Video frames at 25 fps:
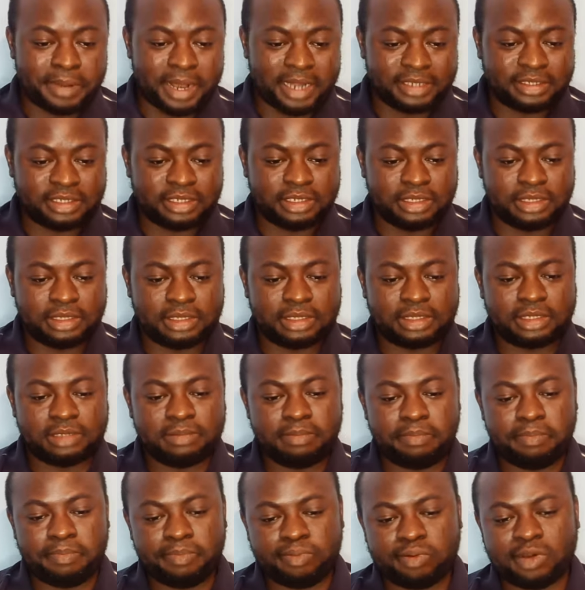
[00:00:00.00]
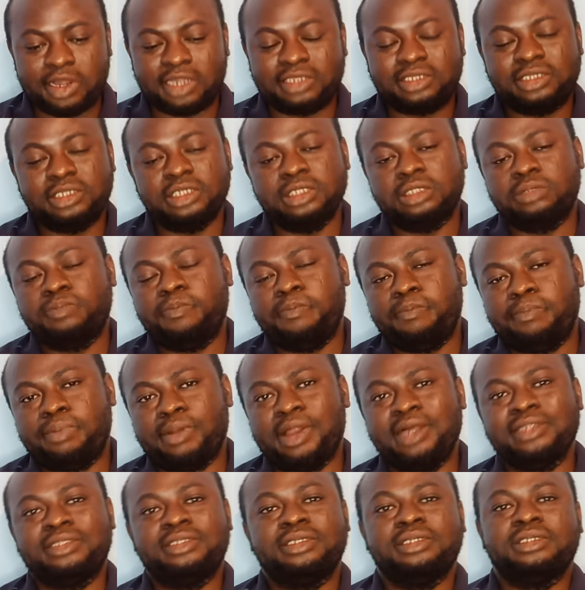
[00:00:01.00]
Practice.
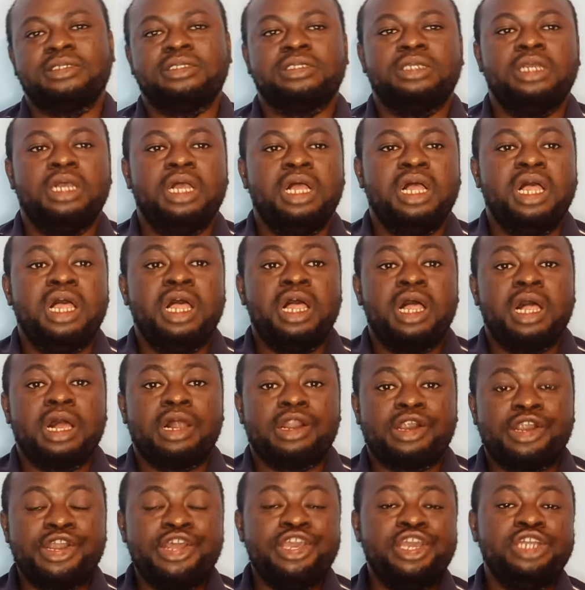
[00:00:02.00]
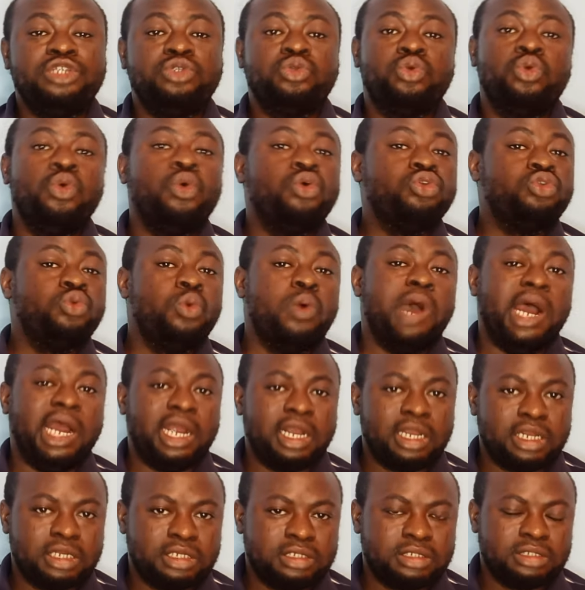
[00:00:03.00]
Read good
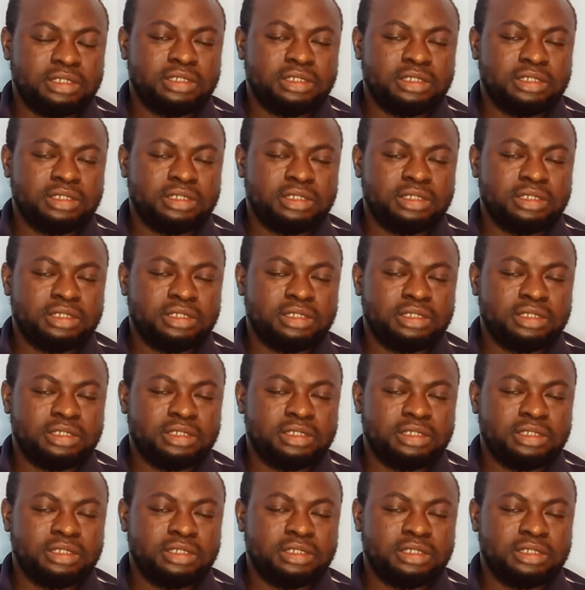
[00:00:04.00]
work.